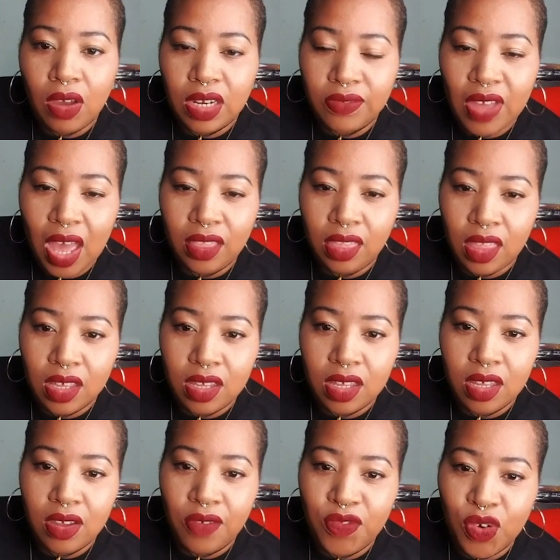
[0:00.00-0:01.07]
and I've had
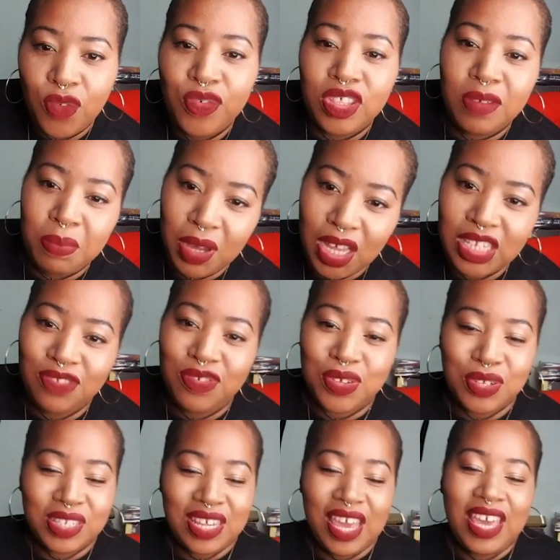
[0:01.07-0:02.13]
the 4 for the past few
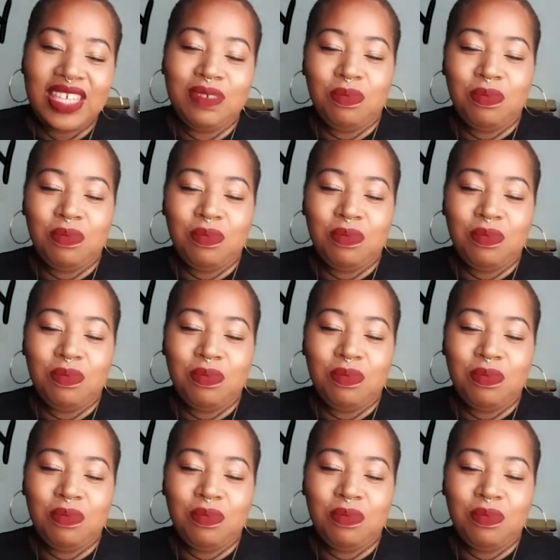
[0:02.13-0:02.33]
days.